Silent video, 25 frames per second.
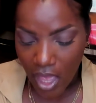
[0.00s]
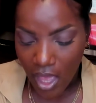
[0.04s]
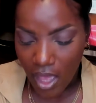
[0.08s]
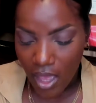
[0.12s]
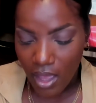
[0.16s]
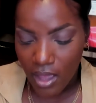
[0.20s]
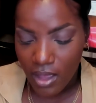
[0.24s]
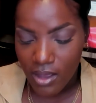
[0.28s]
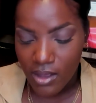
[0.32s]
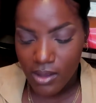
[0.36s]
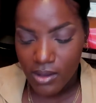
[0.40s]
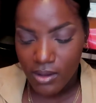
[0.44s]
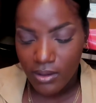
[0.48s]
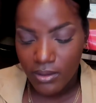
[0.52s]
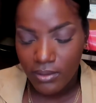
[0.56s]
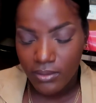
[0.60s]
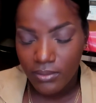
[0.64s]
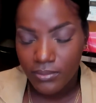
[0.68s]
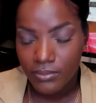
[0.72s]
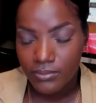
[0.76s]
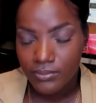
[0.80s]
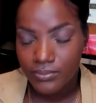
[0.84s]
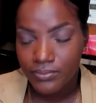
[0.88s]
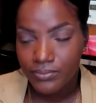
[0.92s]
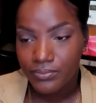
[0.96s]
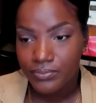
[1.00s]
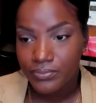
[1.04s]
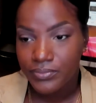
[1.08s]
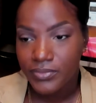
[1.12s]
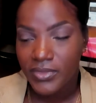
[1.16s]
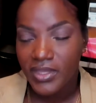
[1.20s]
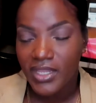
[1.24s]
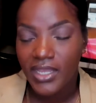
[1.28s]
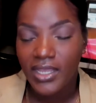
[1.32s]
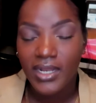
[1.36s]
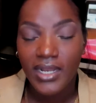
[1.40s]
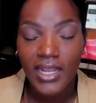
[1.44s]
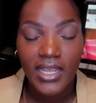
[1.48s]

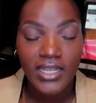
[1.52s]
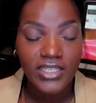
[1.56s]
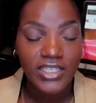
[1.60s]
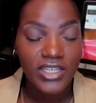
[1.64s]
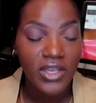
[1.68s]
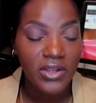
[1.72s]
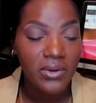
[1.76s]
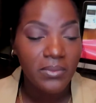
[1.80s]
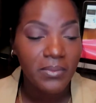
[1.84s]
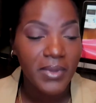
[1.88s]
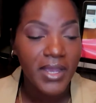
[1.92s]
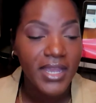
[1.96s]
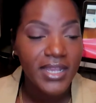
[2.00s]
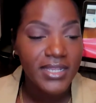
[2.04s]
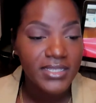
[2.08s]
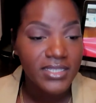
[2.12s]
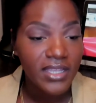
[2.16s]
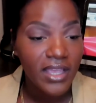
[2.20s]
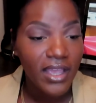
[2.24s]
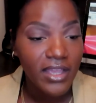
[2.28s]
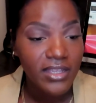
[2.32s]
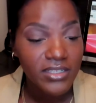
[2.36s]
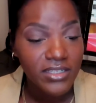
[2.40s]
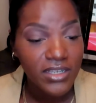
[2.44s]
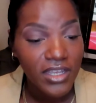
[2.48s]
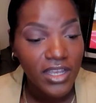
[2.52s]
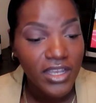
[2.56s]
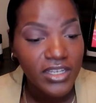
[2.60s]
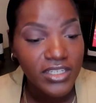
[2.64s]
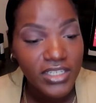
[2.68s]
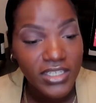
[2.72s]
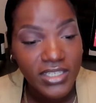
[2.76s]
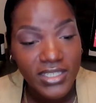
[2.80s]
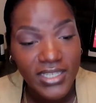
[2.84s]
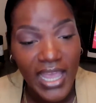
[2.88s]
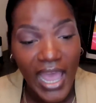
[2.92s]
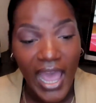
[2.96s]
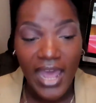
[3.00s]
Then they show the montage of her.
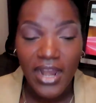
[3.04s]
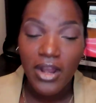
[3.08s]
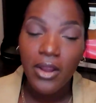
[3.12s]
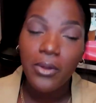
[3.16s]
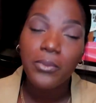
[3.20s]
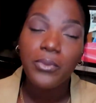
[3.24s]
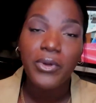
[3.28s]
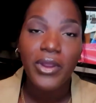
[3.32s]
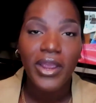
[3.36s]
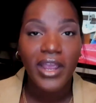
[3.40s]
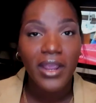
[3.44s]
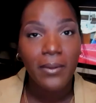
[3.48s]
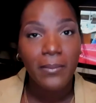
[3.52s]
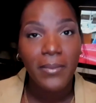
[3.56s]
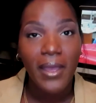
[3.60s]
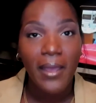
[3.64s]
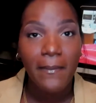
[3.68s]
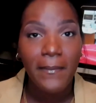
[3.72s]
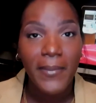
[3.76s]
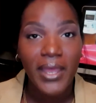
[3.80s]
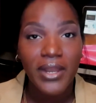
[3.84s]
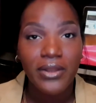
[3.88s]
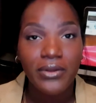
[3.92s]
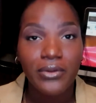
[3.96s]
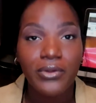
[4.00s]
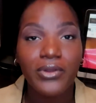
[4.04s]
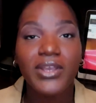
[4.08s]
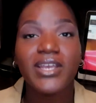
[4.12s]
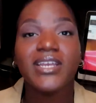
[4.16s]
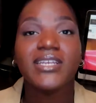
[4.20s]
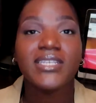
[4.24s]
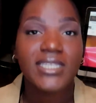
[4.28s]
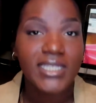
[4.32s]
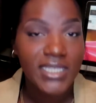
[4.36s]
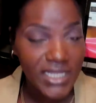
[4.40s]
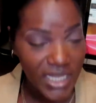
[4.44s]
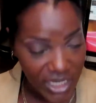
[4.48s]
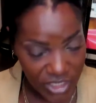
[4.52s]
She said, I don't brag about my
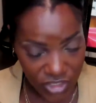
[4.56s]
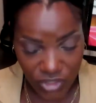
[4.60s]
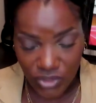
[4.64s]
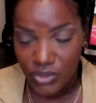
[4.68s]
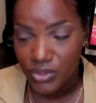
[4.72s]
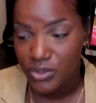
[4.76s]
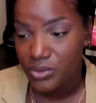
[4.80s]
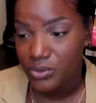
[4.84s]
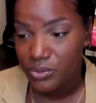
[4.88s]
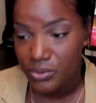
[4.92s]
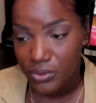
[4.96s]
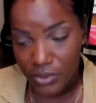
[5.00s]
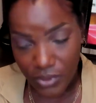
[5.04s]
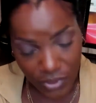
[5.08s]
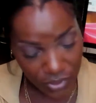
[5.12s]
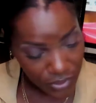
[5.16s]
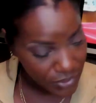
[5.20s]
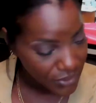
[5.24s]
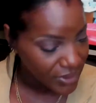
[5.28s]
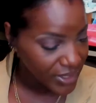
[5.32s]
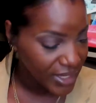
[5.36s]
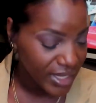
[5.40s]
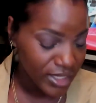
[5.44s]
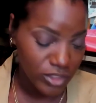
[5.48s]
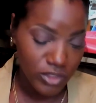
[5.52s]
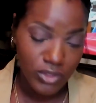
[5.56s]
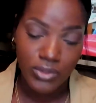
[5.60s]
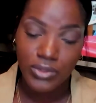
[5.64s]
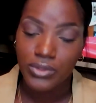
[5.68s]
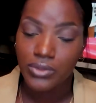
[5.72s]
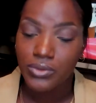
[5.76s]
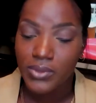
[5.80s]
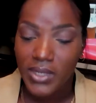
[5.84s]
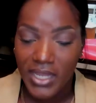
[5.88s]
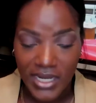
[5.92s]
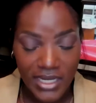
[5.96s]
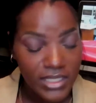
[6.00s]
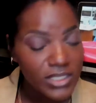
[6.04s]
degrees. Yes, you do. Yes, you do.
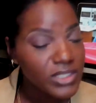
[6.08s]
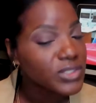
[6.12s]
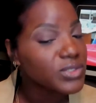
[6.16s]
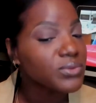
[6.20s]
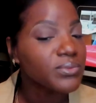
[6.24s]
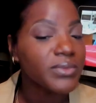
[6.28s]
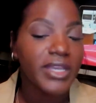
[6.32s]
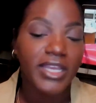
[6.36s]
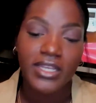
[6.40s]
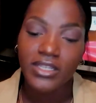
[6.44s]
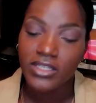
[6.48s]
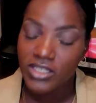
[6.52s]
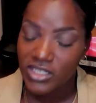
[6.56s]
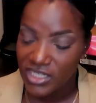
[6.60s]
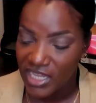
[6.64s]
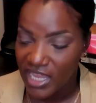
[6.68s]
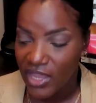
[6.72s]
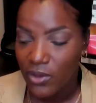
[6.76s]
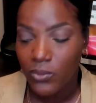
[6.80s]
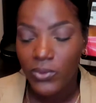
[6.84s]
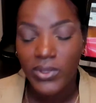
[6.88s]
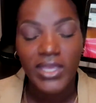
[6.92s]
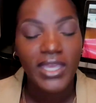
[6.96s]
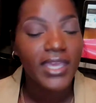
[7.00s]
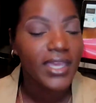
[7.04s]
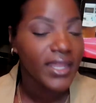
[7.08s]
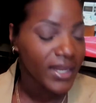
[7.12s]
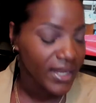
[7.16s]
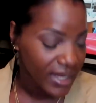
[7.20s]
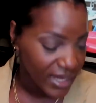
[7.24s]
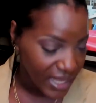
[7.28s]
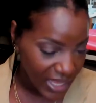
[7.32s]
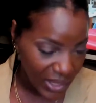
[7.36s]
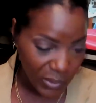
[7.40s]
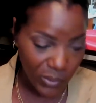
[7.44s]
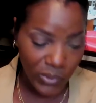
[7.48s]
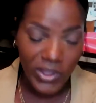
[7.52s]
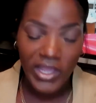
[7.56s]
And it's too much. And we get it.
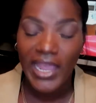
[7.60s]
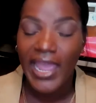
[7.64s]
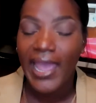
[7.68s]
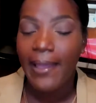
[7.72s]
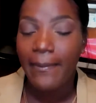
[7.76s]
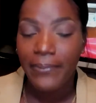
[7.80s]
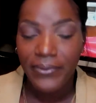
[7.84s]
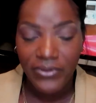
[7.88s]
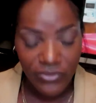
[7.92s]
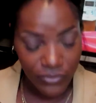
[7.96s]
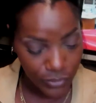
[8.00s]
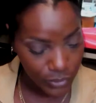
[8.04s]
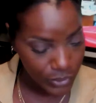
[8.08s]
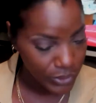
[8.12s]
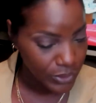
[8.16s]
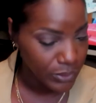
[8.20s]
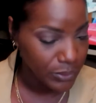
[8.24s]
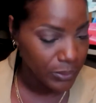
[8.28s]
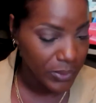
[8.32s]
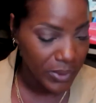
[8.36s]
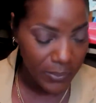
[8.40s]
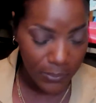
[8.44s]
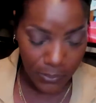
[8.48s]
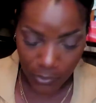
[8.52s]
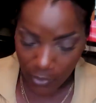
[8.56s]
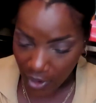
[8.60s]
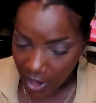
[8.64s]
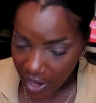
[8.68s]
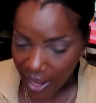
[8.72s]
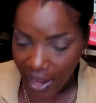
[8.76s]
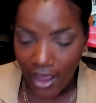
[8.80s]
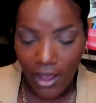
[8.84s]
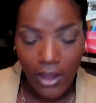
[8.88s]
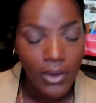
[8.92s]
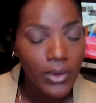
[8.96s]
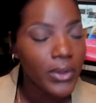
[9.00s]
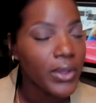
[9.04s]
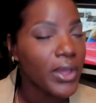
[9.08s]
And we happy for you. We
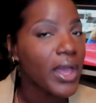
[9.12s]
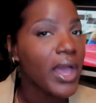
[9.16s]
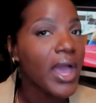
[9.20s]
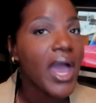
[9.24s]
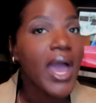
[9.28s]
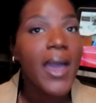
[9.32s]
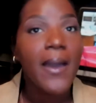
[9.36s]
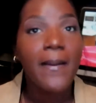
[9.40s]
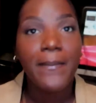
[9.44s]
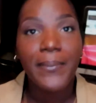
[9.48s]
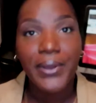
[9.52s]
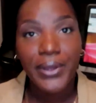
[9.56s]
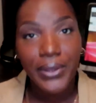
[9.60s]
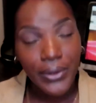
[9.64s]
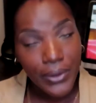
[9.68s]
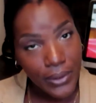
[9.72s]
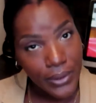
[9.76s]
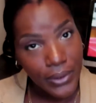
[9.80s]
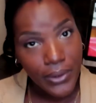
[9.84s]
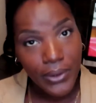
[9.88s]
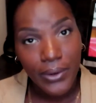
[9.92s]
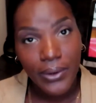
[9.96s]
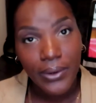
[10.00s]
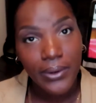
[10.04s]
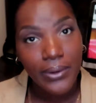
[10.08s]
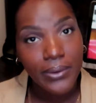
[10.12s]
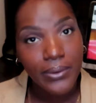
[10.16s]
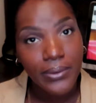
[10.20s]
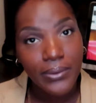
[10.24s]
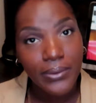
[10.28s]
proud. But girl,